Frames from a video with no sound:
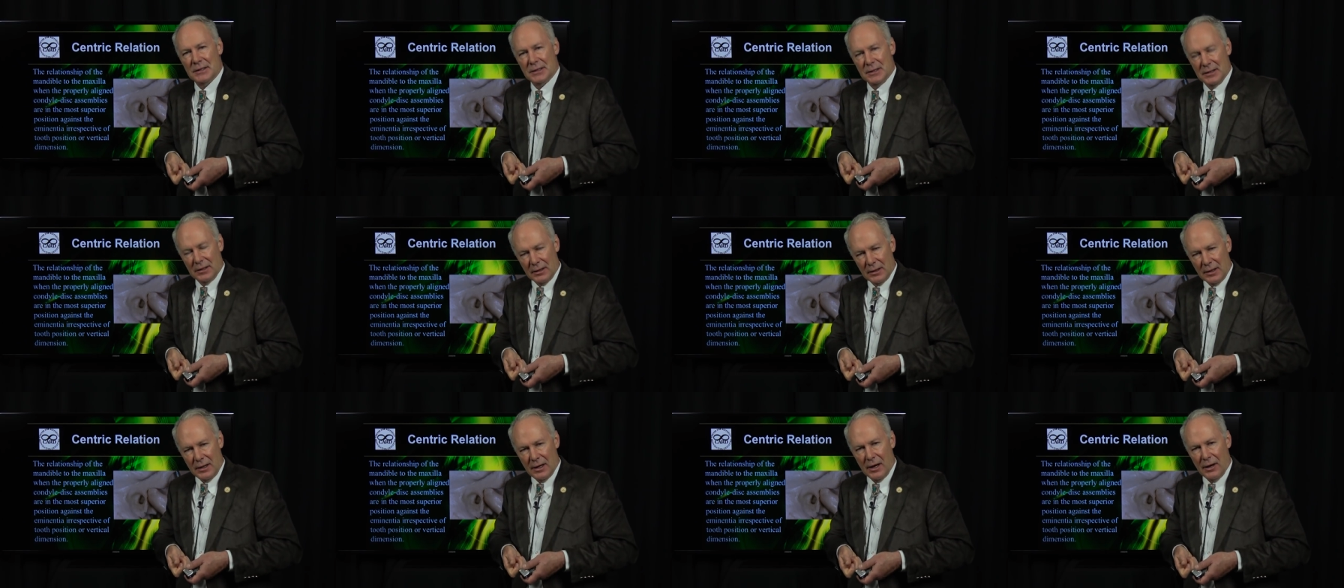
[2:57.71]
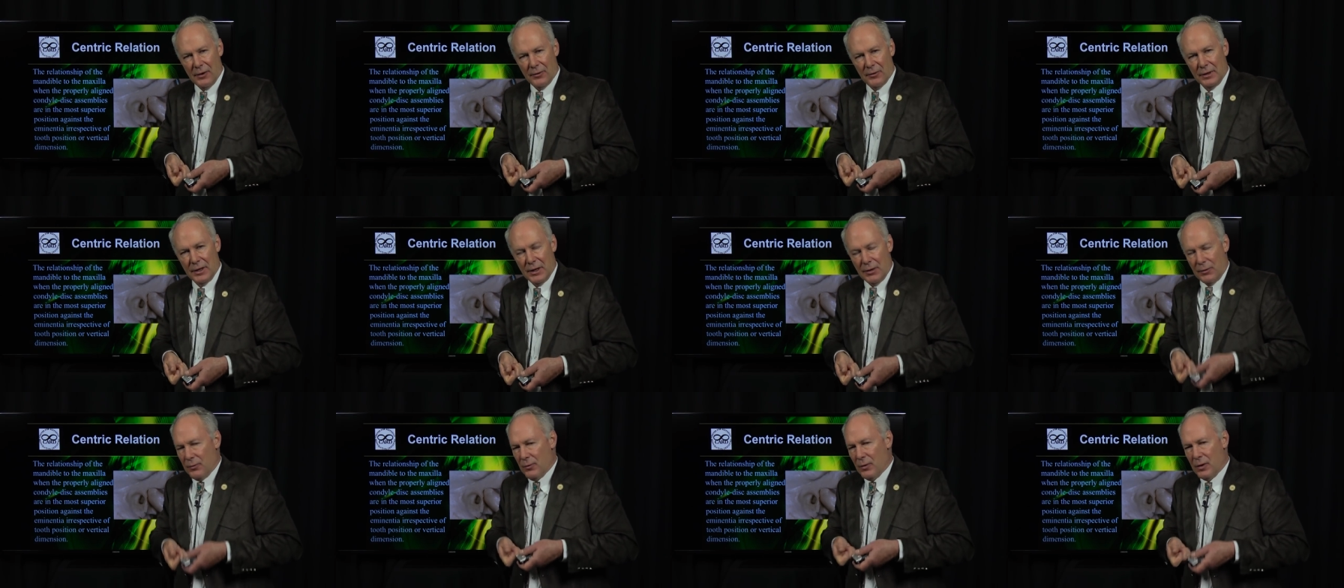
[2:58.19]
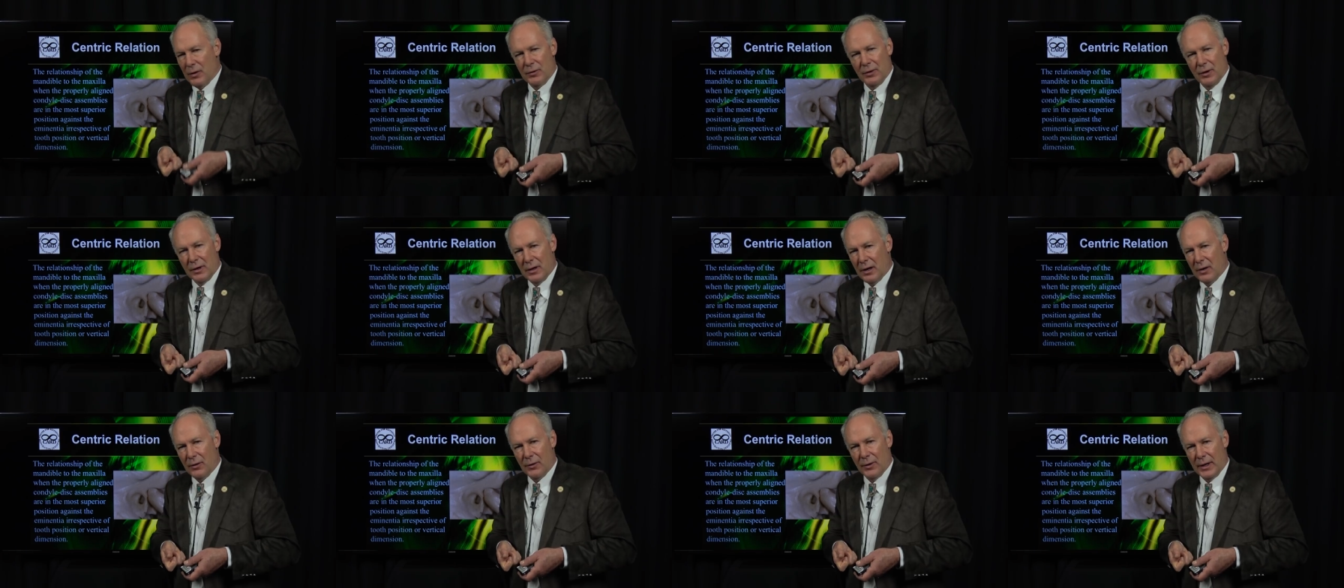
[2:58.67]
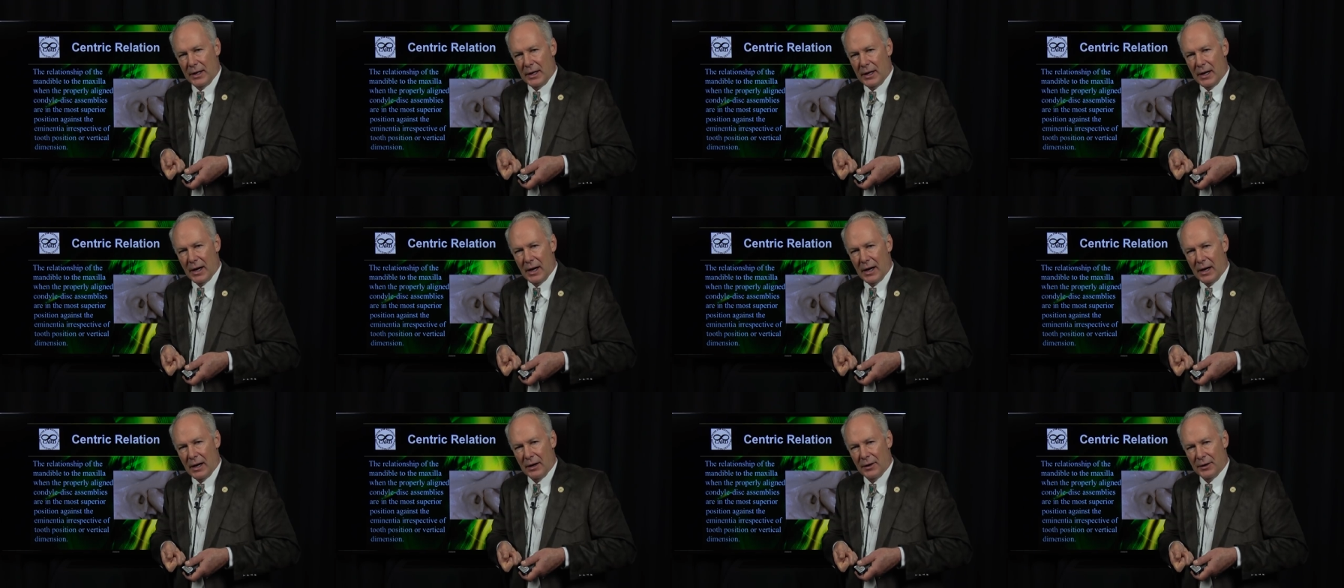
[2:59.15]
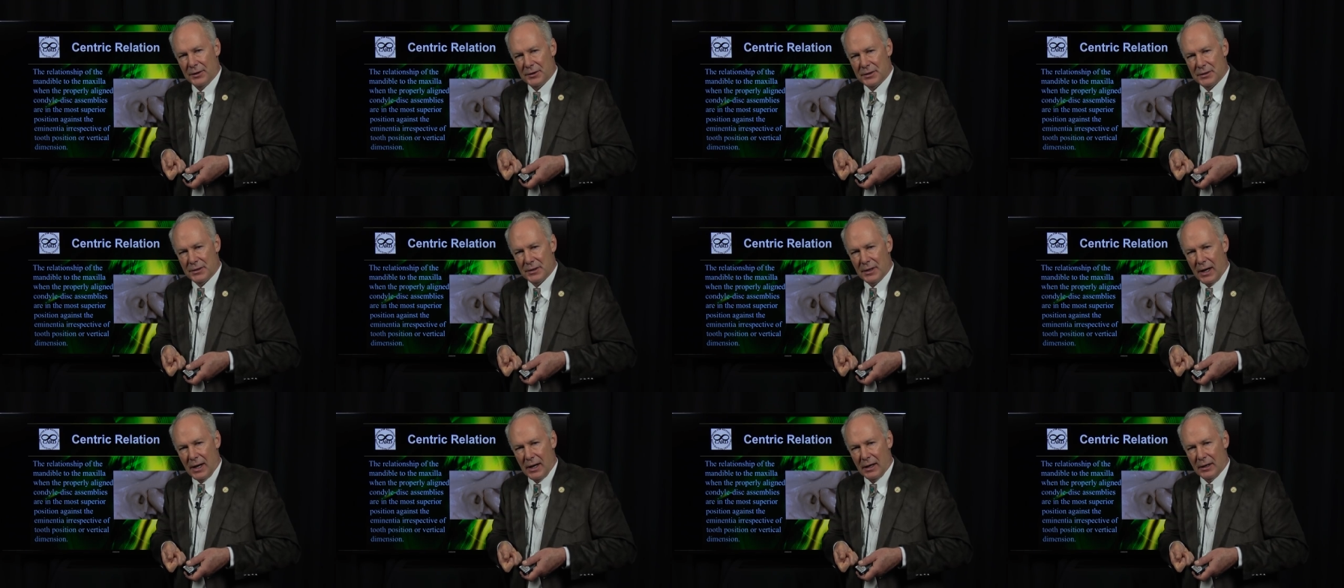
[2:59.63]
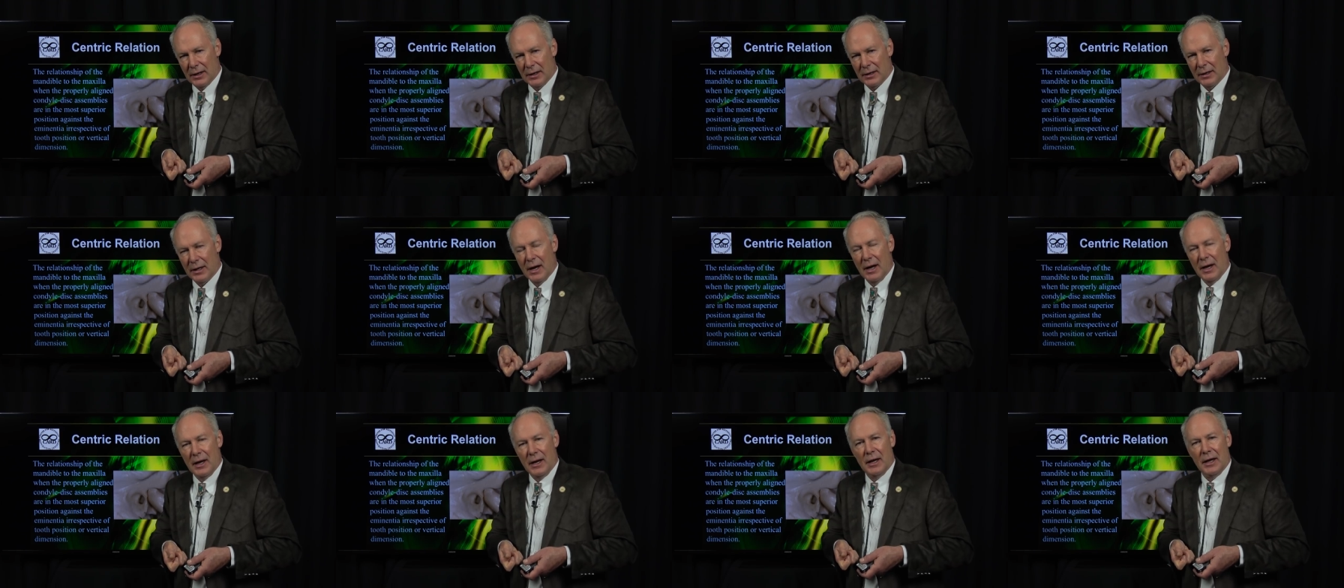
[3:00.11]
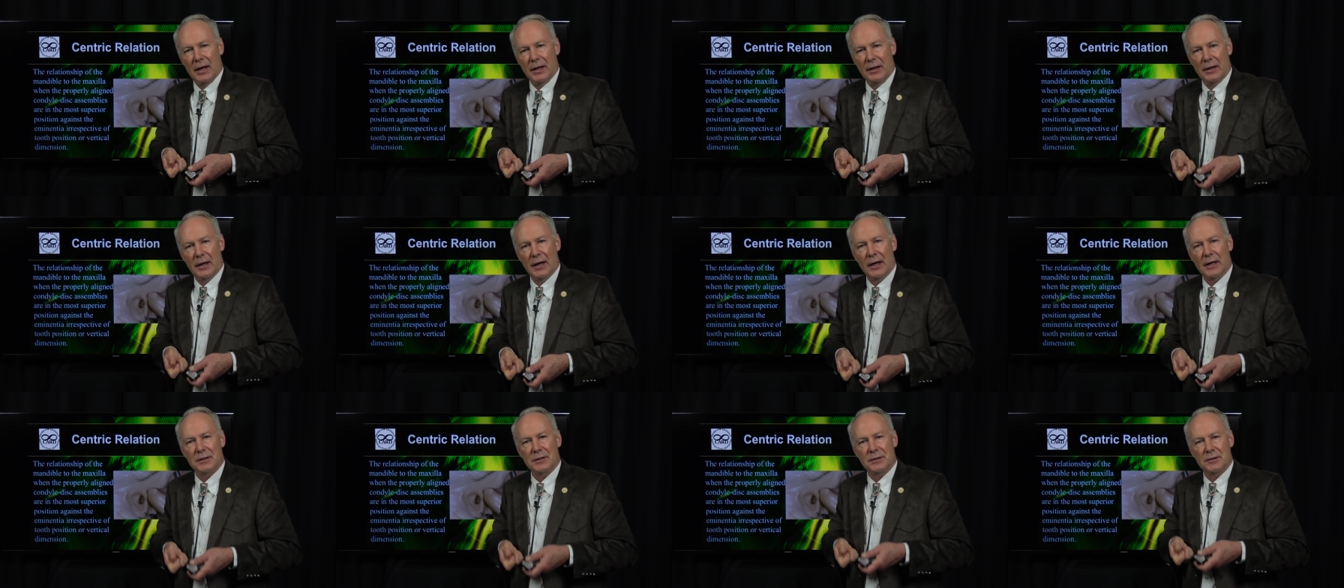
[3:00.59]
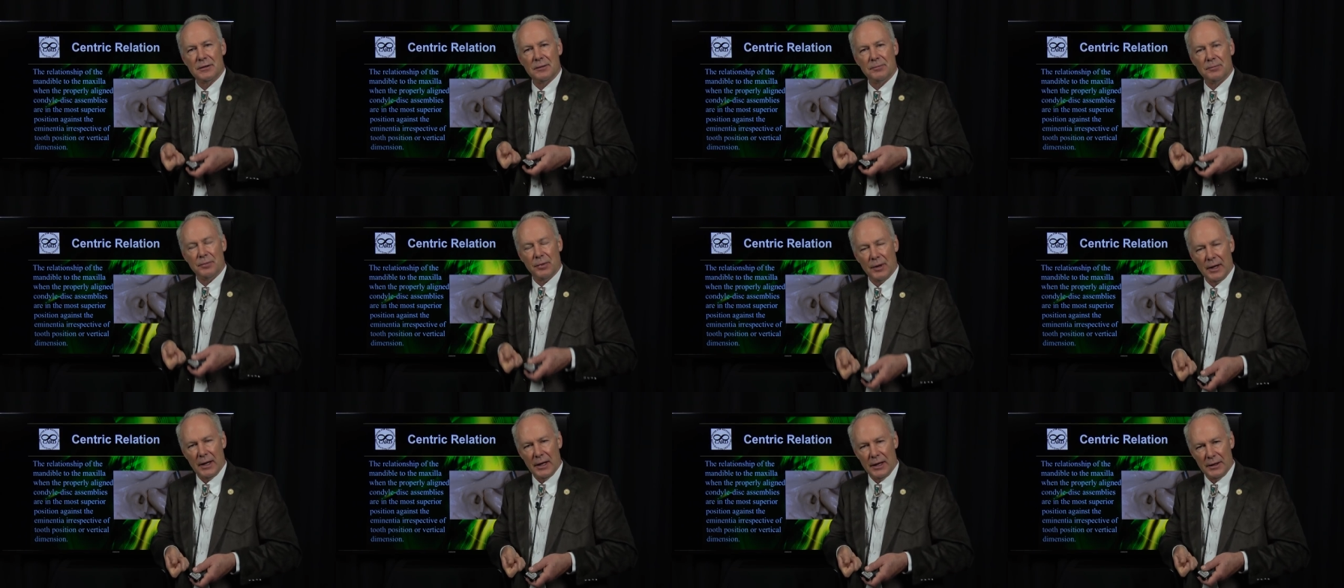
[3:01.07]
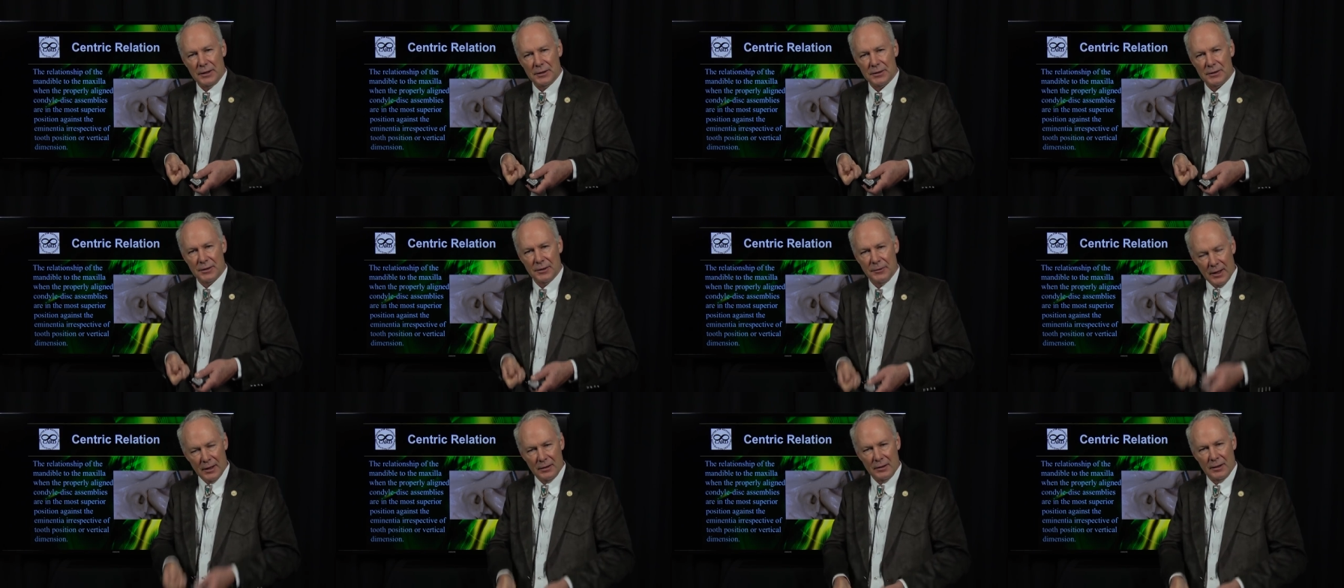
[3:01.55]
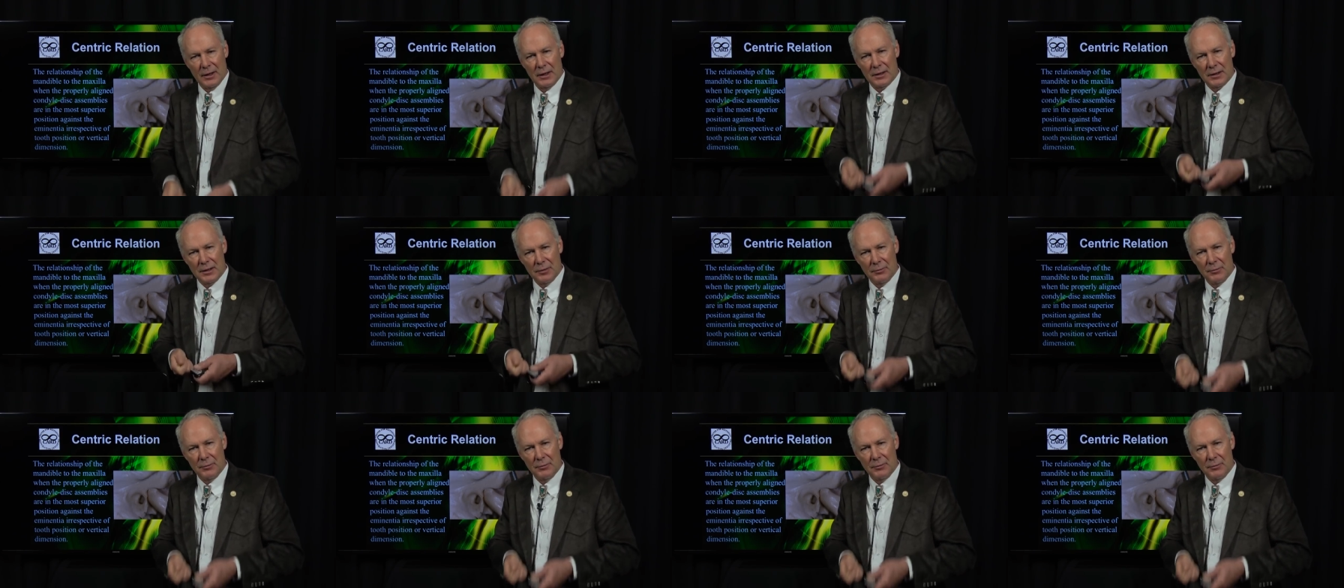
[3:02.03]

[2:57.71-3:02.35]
as it'll go. It won't go any higher. It's solid. And that's the place that